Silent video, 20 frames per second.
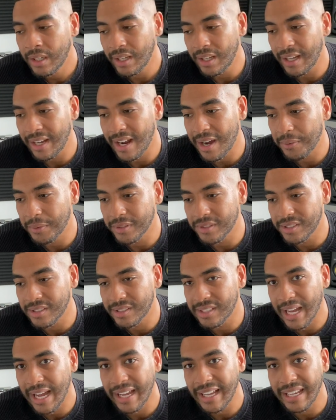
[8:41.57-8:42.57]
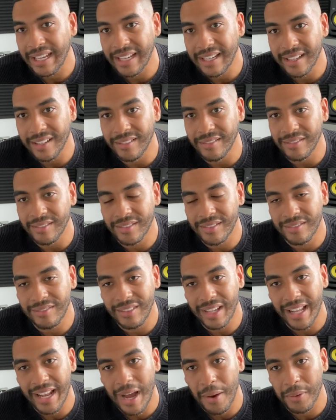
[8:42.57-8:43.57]
in our society and
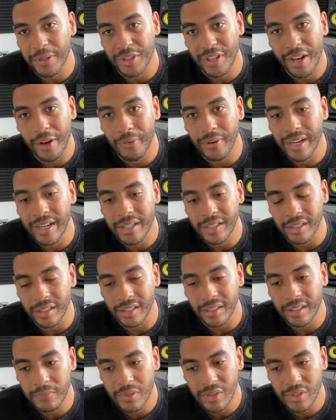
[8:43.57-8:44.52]
in our generation.